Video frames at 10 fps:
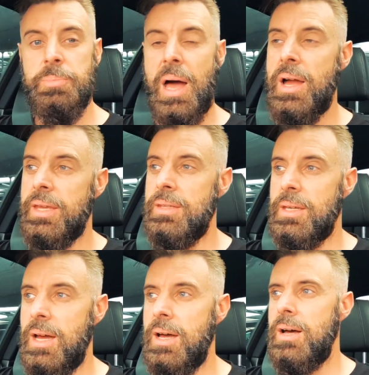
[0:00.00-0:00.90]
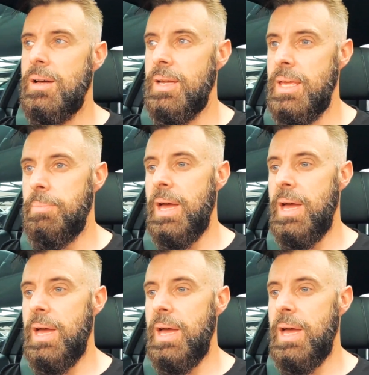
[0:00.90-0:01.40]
parking the car, it